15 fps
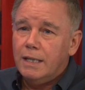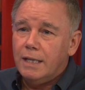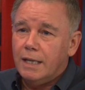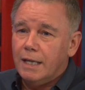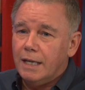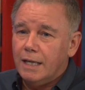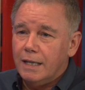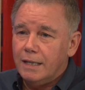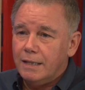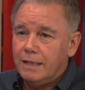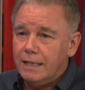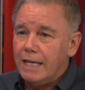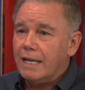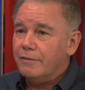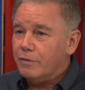uh,
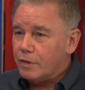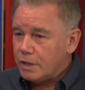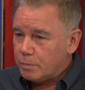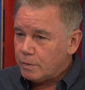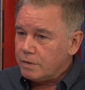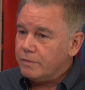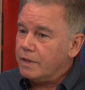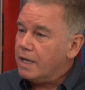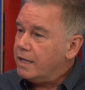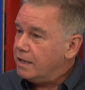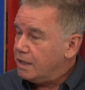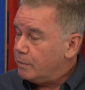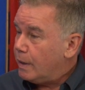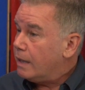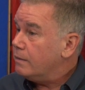he had a very specific
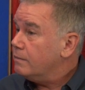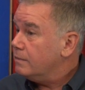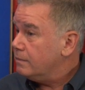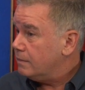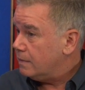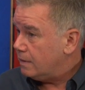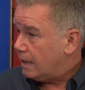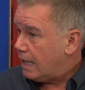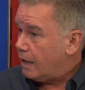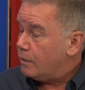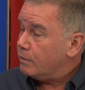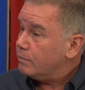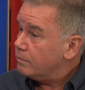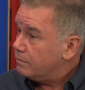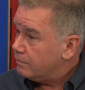idea about
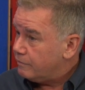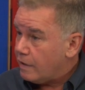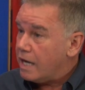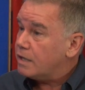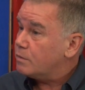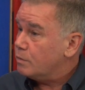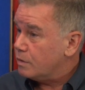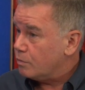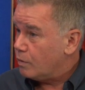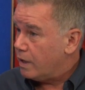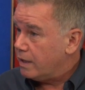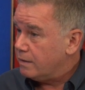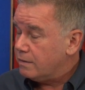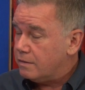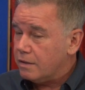how Fox was
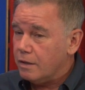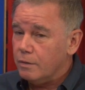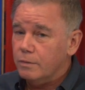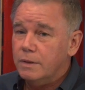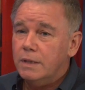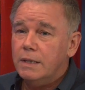run. So.